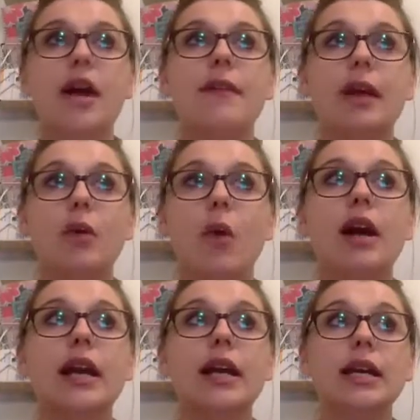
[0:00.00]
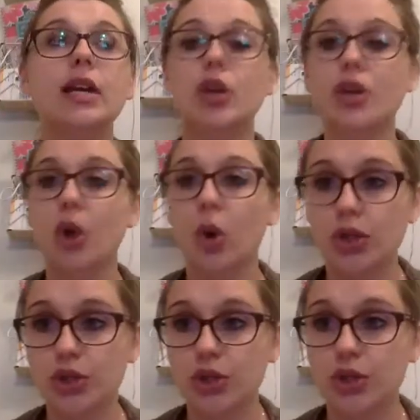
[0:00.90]
They want to hear your
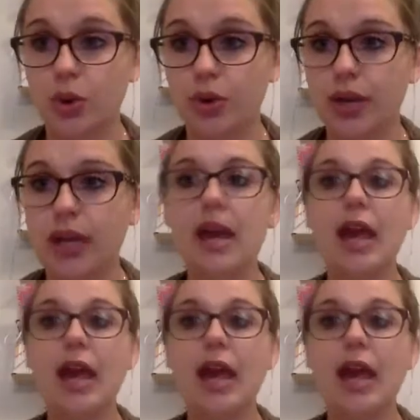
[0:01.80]
story.